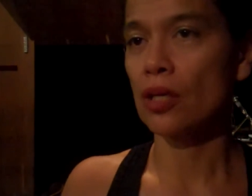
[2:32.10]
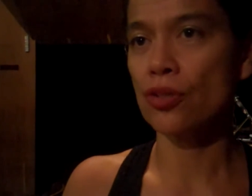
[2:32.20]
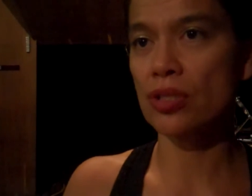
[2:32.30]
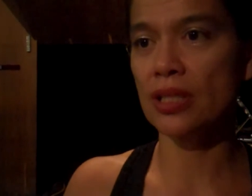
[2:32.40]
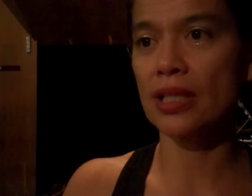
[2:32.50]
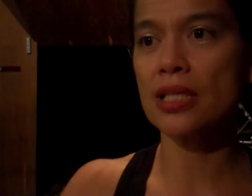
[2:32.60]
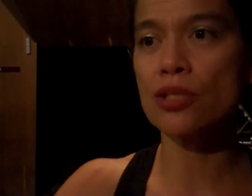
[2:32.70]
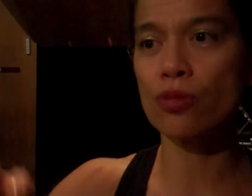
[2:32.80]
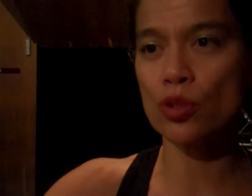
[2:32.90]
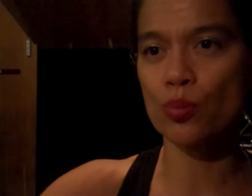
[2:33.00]
So Xenakis
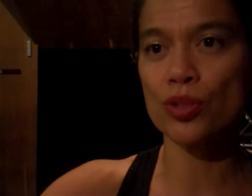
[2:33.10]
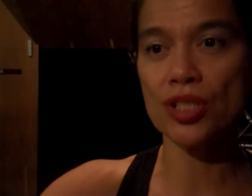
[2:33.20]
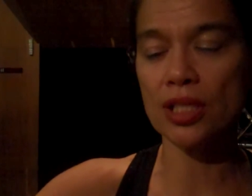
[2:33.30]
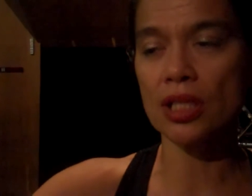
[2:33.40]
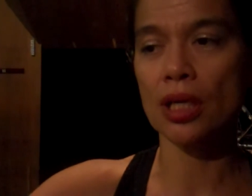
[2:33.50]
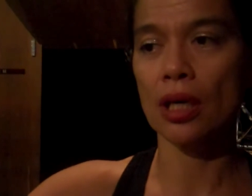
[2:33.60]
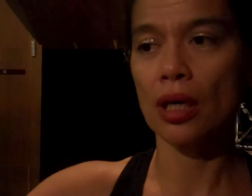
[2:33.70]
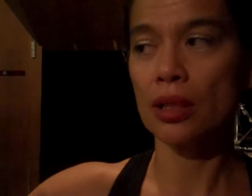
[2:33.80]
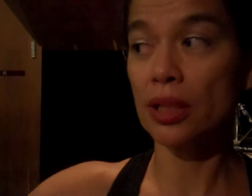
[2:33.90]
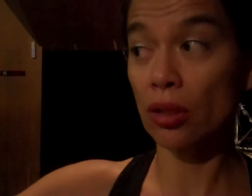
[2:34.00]
was putting
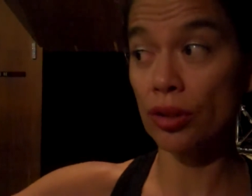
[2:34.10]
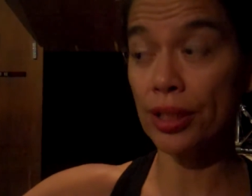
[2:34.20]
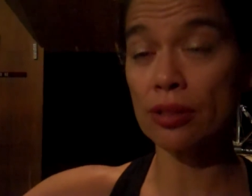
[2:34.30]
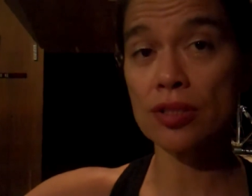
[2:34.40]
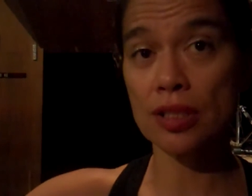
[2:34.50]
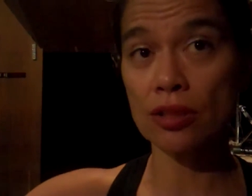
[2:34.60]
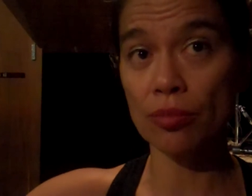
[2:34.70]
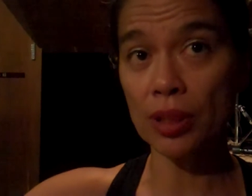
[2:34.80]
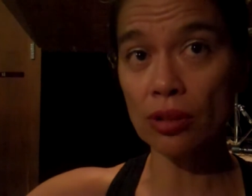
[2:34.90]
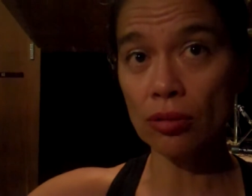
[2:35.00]
the audience in the
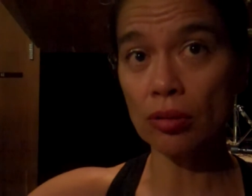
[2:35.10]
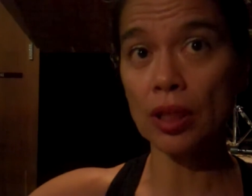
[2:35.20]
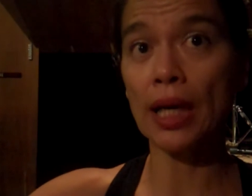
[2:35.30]
middle